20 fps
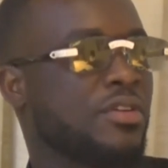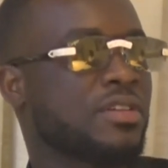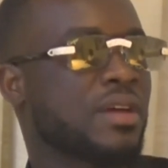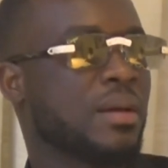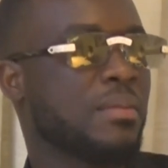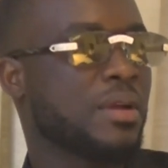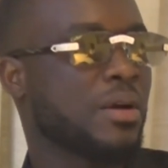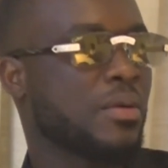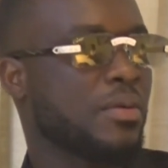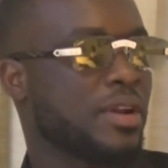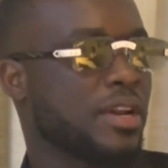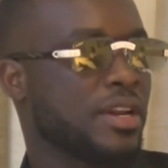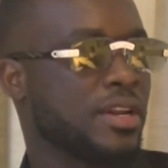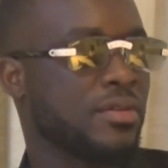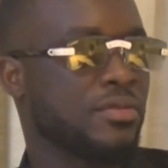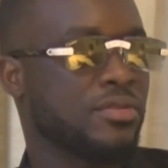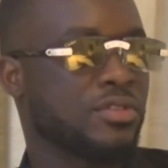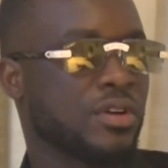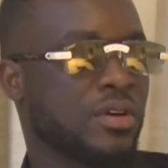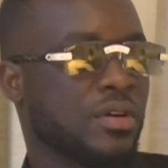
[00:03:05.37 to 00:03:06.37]
He's coming out with a
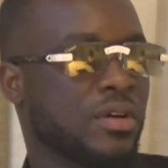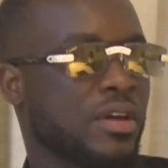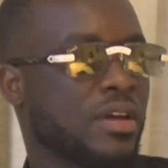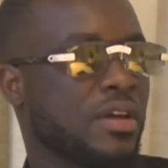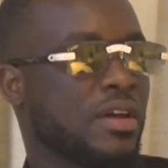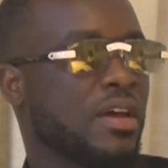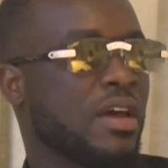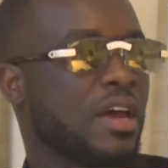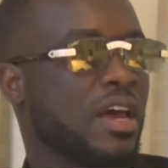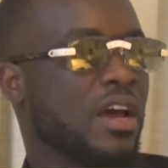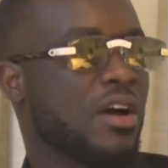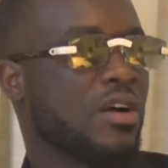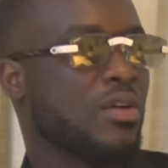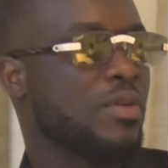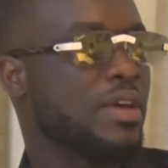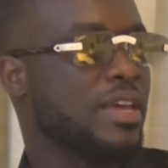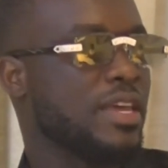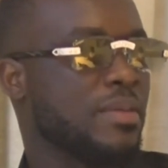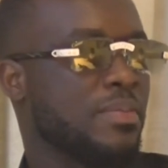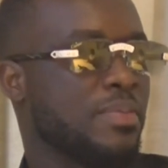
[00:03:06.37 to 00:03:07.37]
new song, the
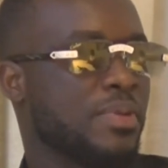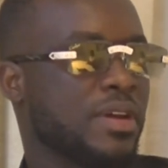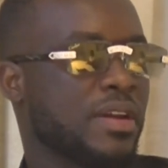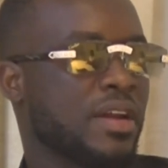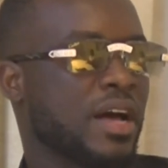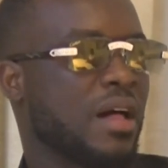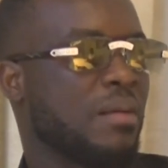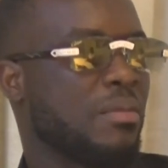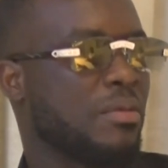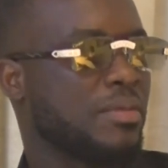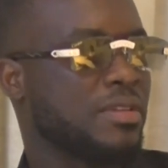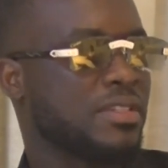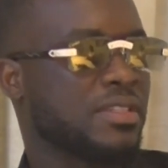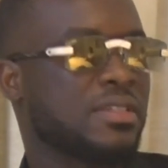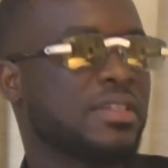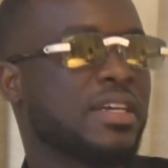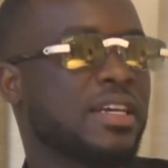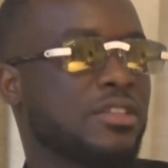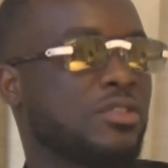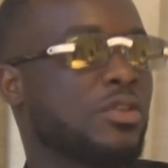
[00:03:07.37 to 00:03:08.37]
whole EP, and the album.
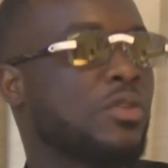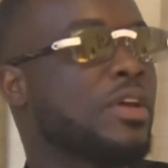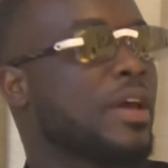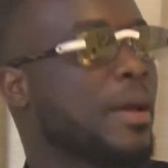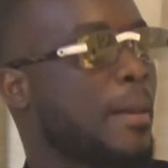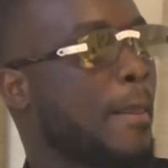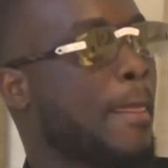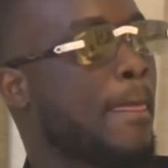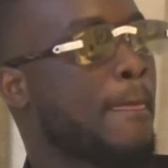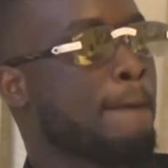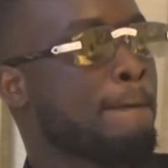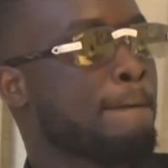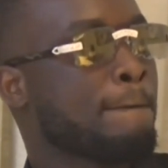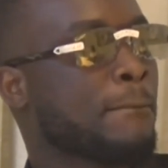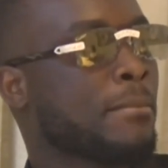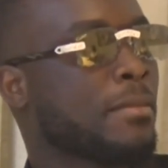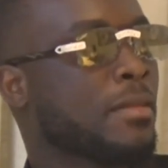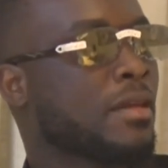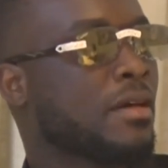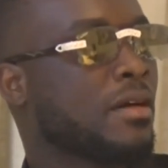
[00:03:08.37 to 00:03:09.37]
yeah, so yeah.
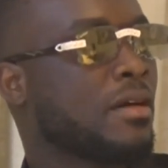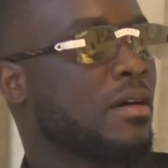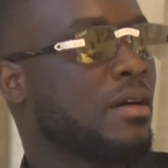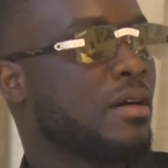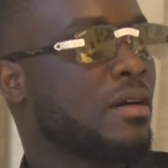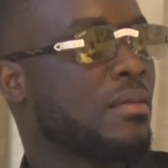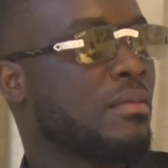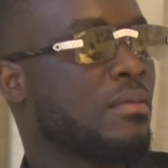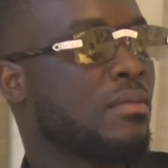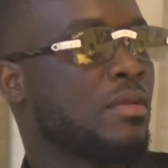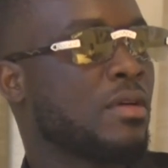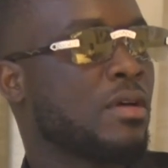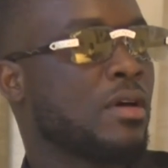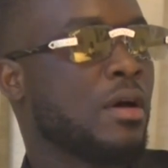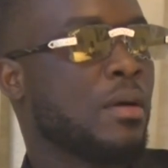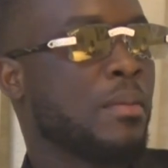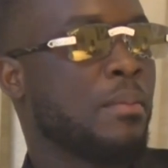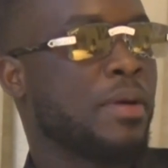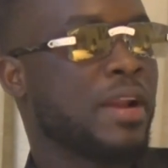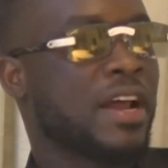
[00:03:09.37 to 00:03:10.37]
Um,
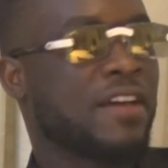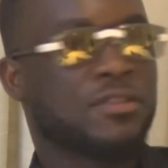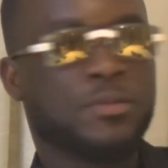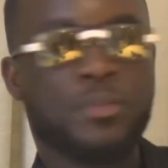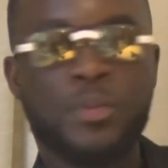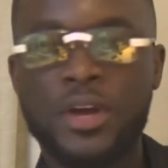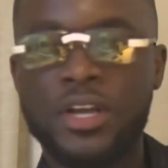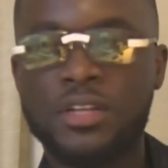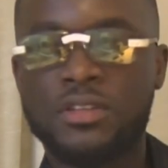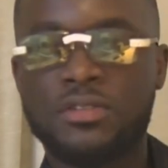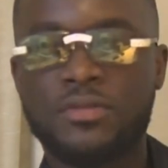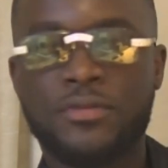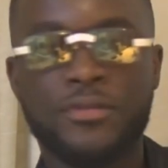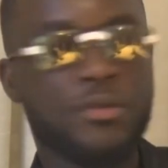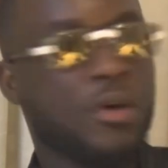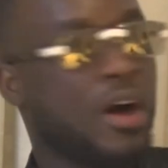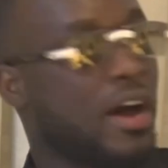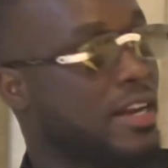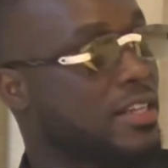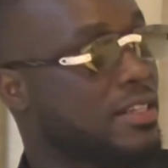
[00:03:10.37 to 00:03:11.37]
but I've spoken to a
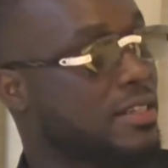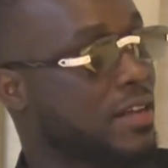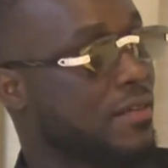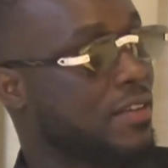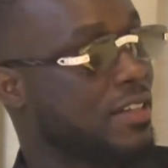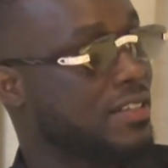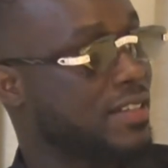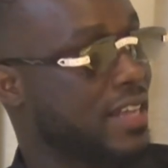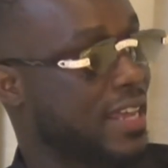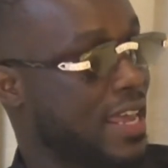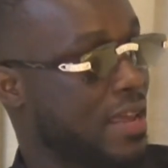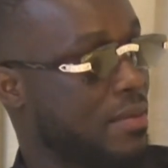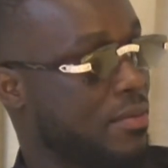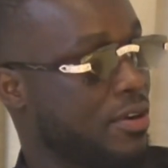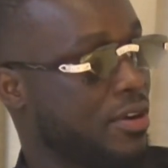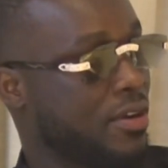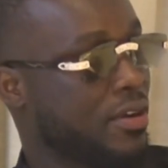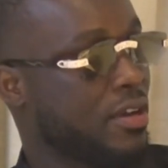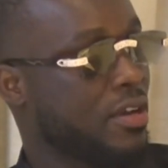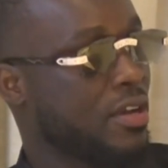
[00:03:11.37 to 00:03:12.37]
few artists ever since I came
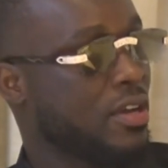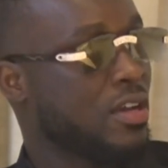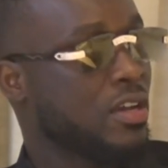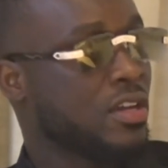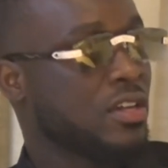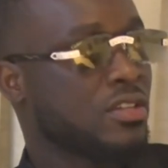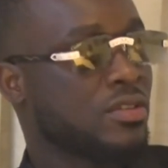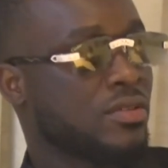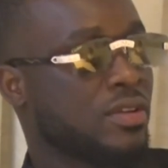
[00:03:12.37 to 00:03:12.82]
here. Mm.